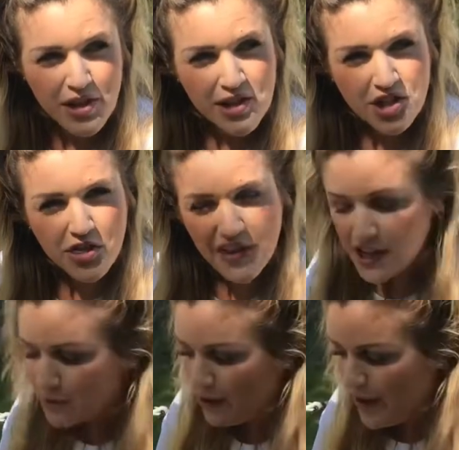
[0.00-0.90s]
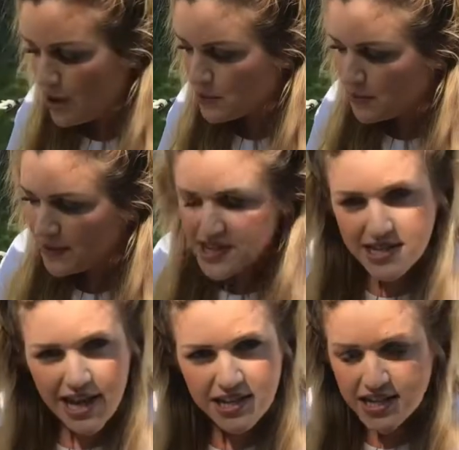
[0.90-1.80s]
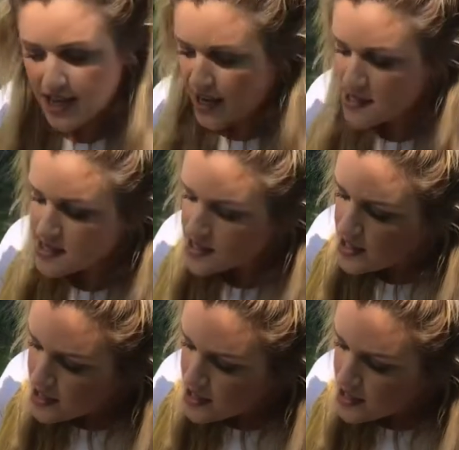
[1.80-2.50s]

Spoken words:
So think about how many minutes that is.